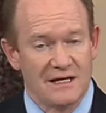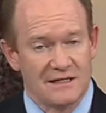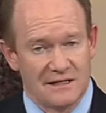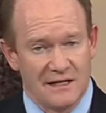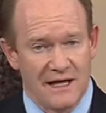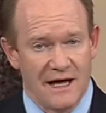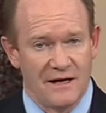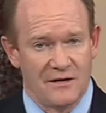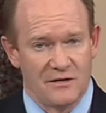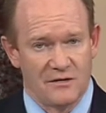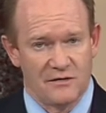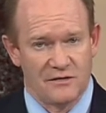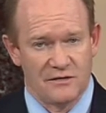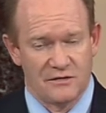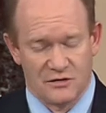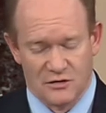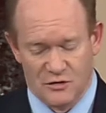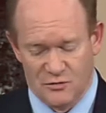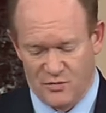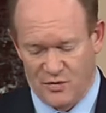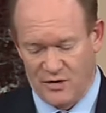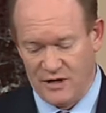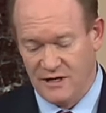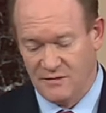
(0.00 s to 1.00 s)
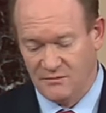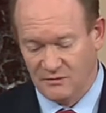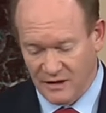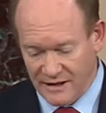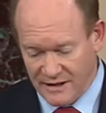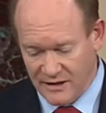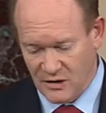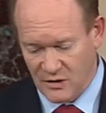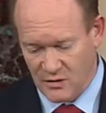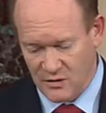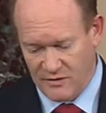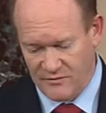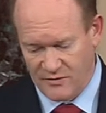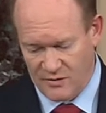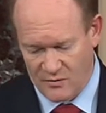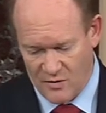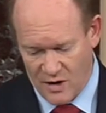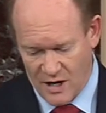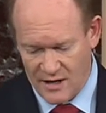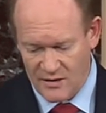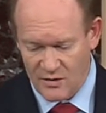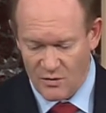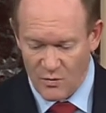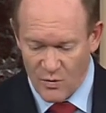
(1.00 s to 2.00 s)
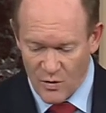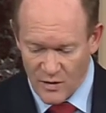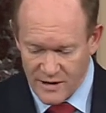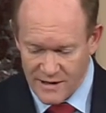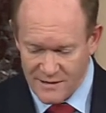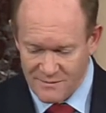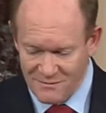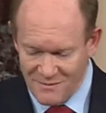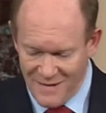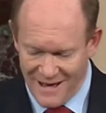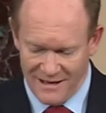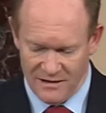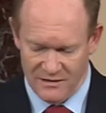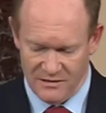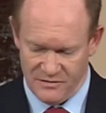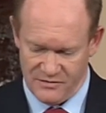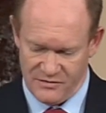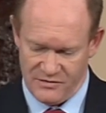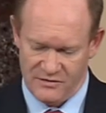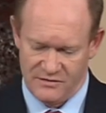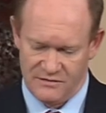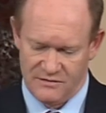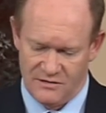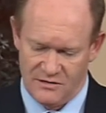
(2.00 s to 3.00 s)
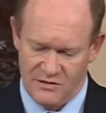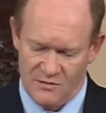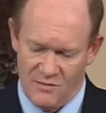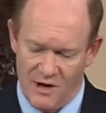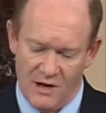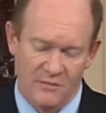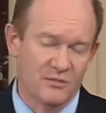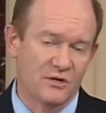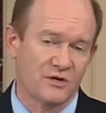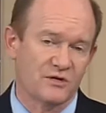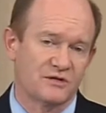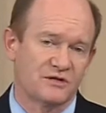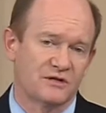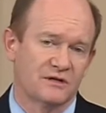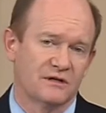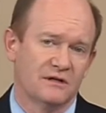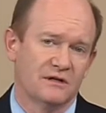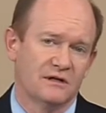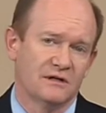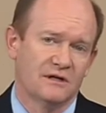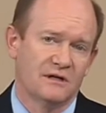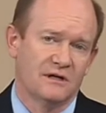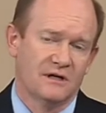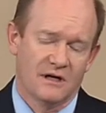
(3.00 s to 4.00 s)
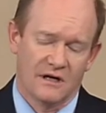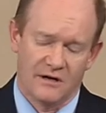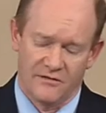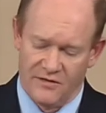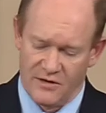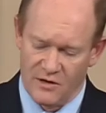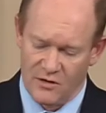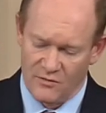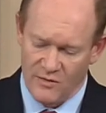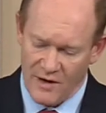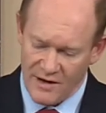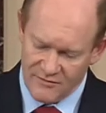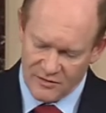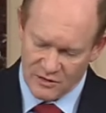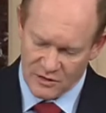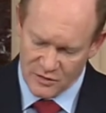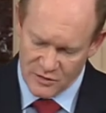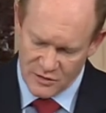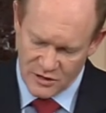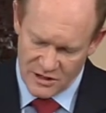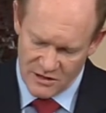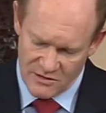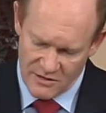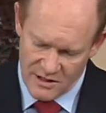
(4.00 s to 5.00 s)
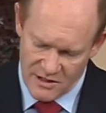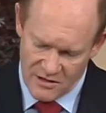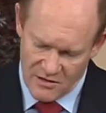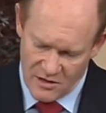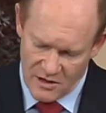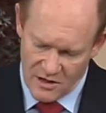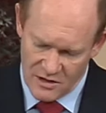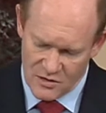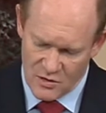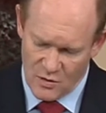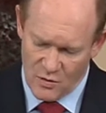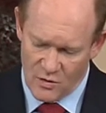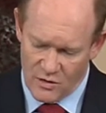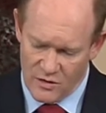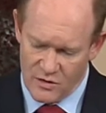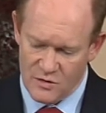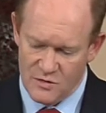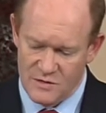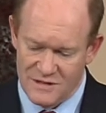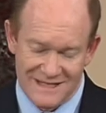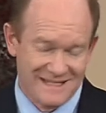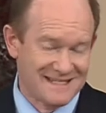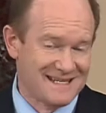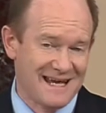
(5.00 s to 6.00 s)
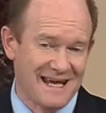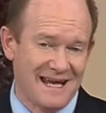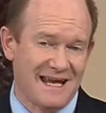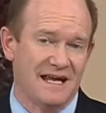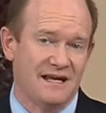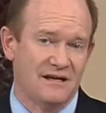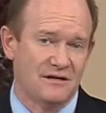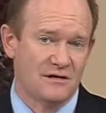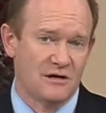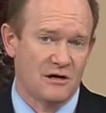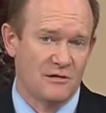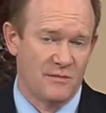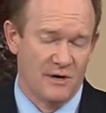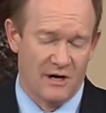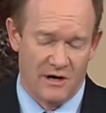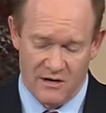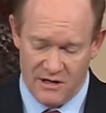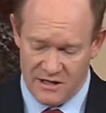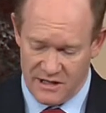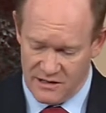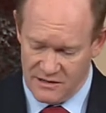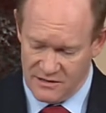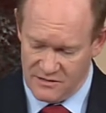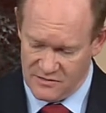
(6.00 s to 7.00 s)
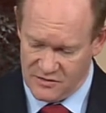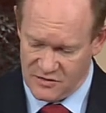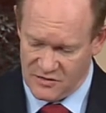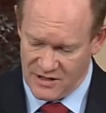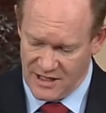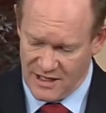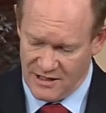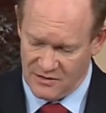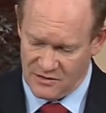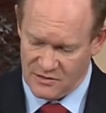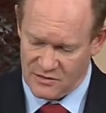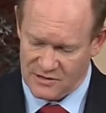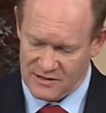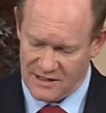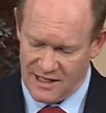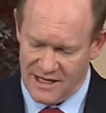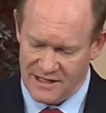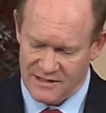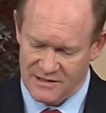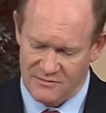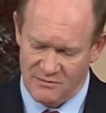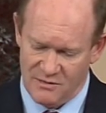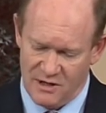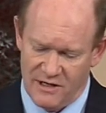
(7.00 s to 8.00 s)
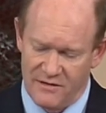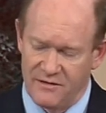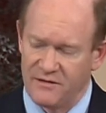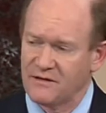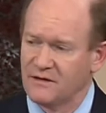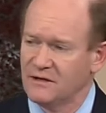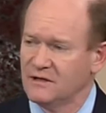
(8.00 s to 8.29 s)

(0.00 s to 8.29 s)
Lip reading: later, the supreme leader of Iran awarded medals to the members of their Revolutionary Guard Corps who detained American sailors last month